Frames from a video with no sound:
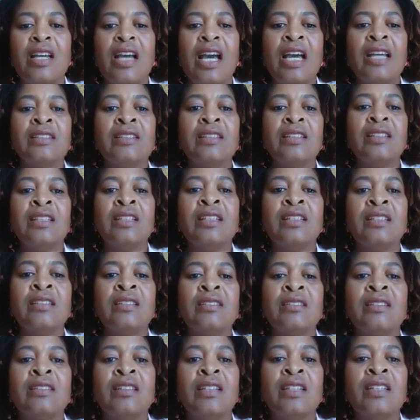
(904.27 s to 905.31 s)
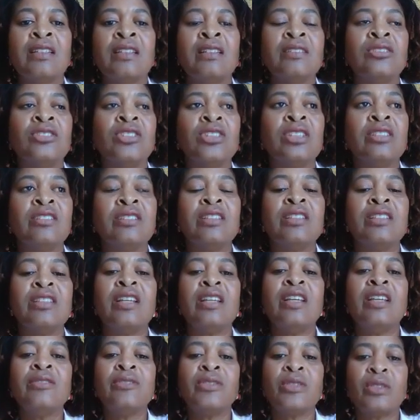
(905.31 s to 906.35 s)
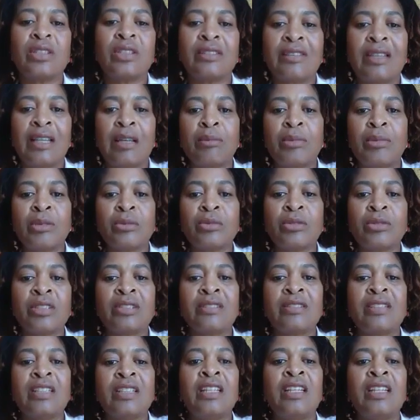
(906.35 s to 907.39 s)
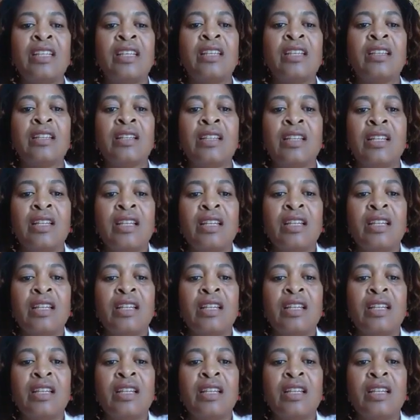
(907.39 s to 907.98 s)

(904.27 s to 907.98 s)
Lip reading: And in the GTA, for example, we're seeing